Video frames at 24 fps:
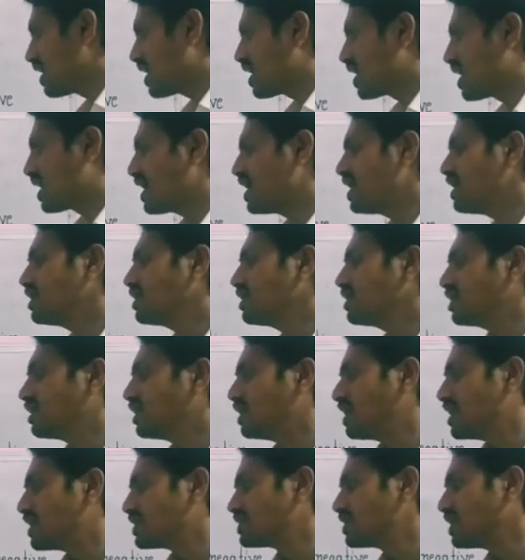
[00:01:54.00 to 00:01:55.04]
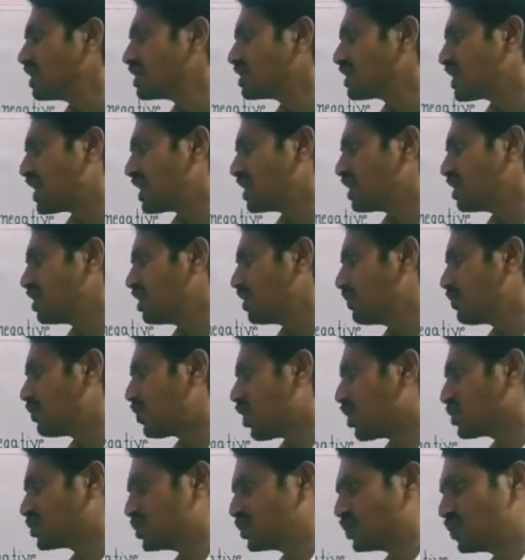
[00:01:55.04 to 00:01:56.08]
and lesser than a
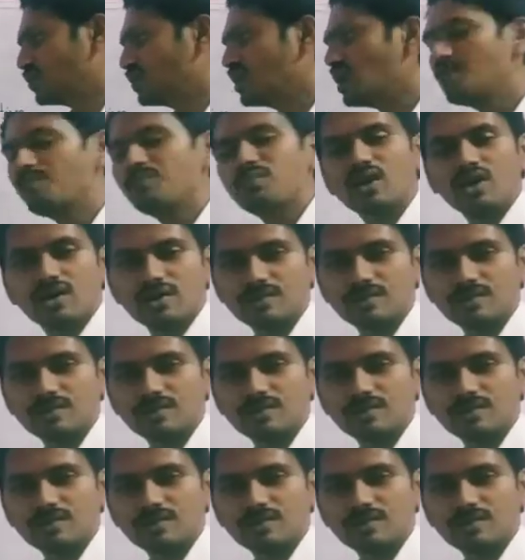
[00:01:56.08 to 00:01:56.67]
positive number.